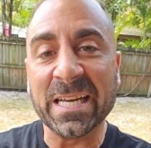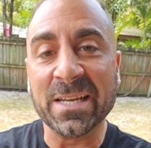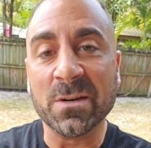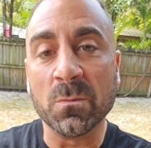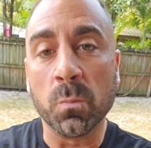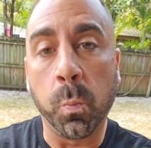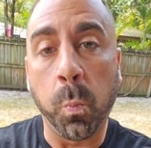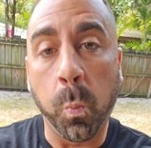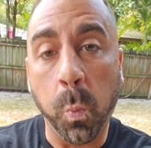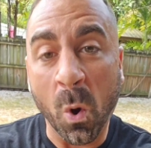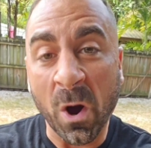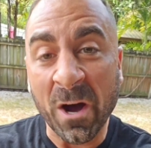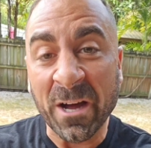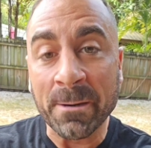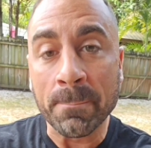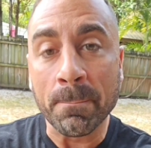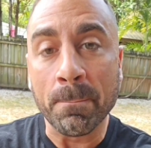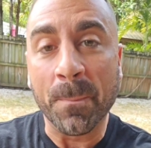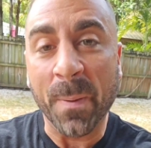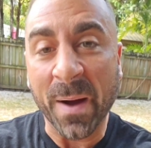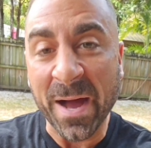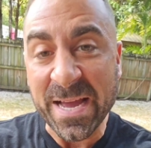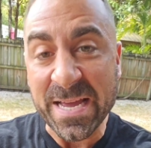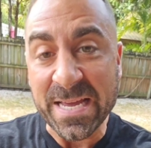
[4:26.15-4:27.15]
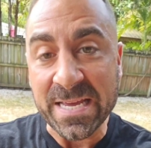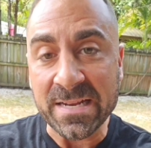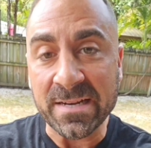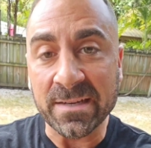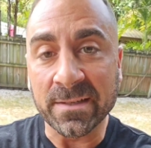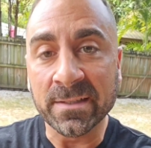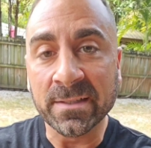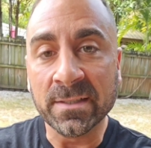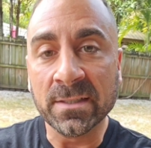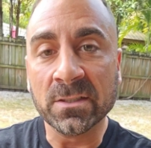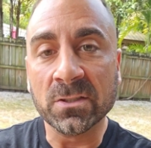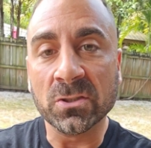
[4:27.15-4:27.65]
in one
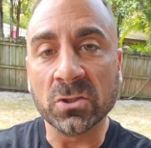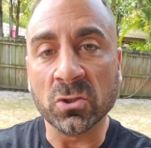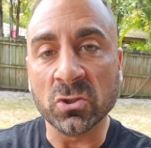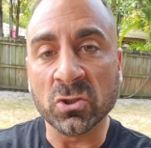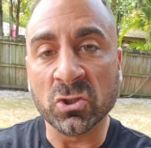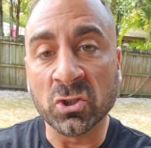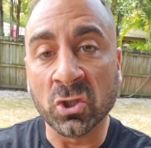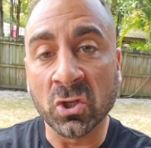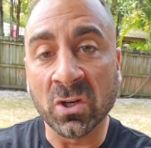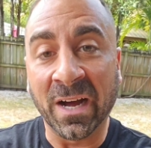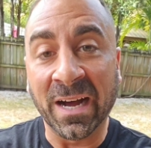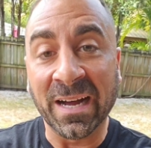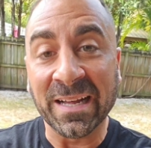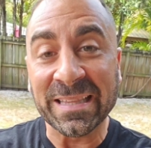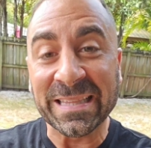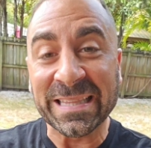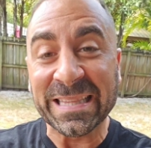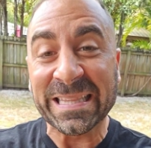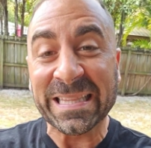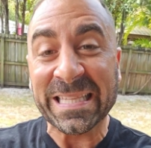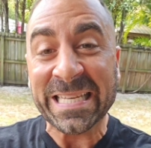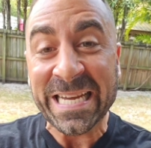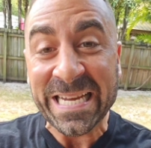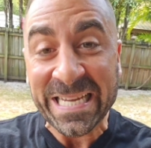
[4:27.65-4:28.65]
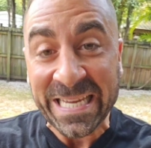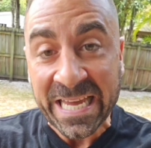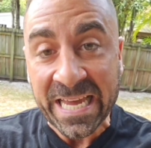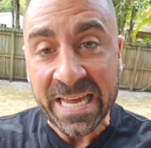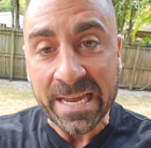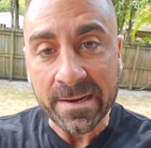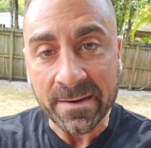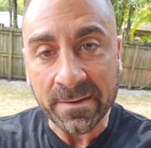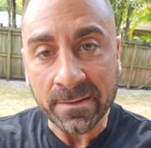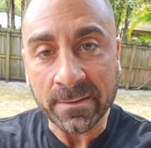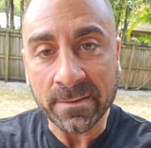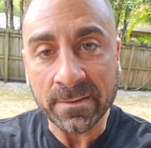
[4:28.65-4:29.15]
bite. You do not lick
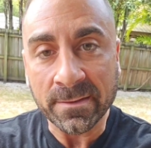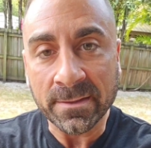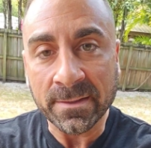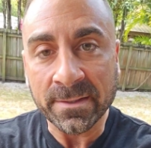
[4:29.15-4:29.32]
it.